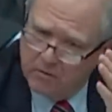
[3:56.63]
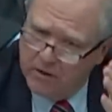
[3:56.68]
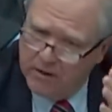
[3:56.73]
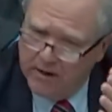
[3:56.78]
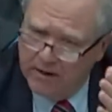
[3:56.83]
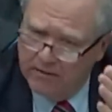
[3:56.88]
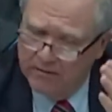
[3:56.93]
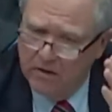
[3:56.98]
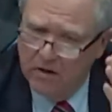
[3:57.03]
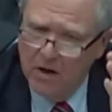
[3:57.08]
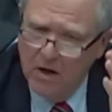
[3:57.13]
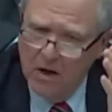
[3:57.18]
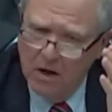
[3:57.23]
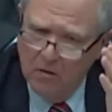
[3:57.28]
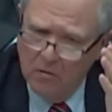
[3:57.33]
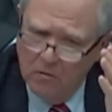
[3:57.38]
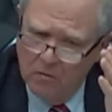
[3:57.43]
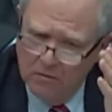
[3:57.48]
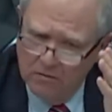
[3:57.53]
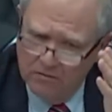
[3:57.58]
or whatever,
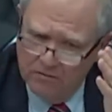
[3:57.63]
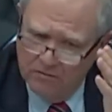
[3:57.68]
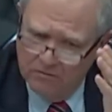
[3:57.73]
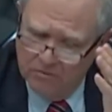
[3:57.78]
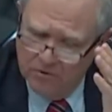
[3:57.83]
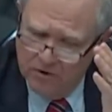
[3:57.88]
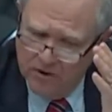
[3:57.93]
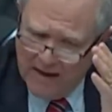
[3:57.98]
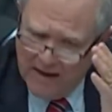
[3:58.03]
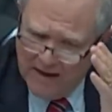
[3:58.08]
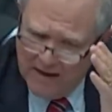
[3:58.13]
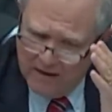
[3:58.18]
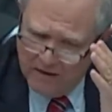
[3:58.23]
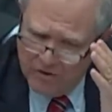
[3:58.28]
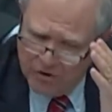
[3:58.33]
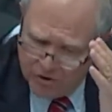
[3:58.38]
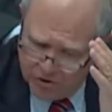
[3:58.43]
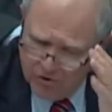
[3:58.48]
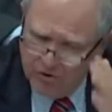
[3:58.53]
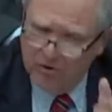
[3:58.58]

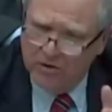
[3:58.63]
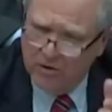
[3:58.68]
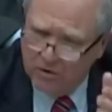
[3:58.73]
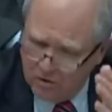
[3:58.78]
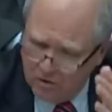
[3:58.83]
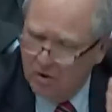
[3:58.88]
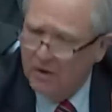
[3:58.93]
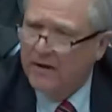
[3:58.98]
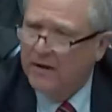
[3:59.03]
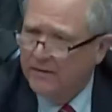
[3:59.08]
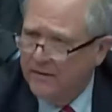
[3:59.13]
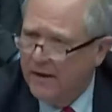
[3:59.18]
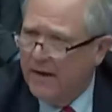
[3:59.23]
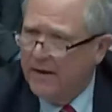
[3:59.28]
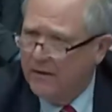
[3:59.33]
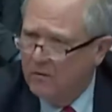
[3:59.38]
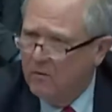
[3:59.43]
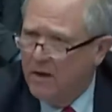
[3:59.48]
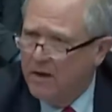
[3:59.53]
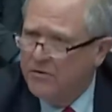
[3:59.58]
should look at
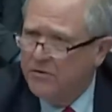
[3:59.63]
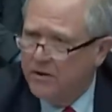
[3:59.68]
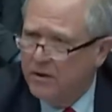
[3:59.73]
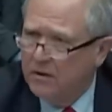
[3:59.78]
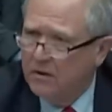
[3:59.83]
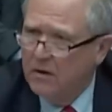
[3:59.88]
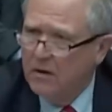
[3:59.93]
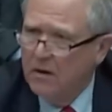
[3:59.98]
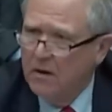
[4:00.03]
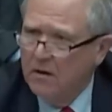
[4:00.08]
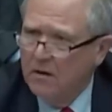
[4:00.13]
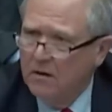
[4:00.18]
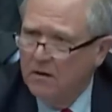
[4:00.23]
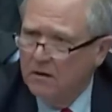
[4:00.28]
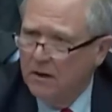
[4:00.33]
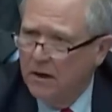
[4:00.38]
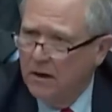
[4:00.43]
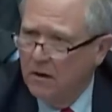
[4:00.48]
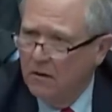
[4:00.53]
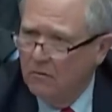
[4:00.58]
that question.
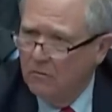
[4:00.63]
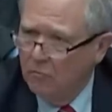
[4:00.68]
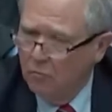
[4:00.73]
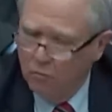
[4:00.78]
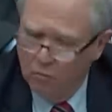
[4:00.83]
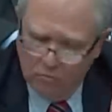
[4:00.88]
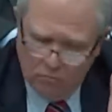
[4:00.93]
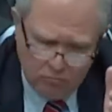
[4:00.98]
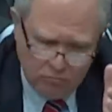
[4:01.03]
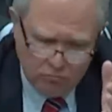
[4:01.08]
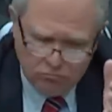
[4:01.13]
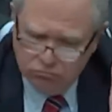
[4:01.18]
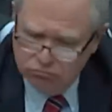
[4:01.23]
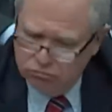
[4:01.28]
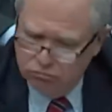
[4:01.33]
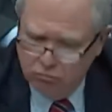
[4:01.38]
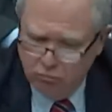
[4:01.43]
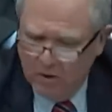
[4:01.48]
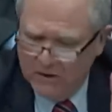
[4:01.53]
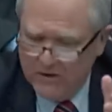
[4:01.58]
You know,
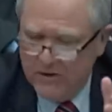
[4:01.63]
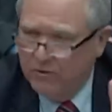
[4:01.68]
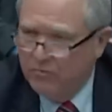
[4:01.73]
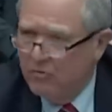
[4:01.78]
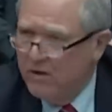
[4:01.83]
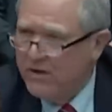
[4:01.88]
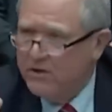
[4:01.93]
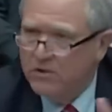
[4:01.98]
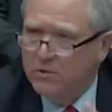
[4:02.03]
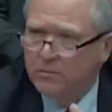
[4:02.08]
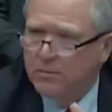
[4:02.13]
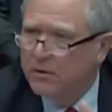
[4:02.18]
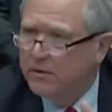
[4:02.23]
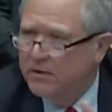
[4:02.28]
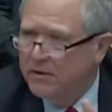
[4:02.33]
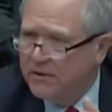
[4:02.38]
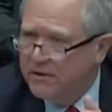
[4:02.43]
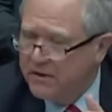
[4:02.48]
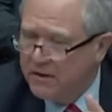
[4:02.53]
was it reasonable to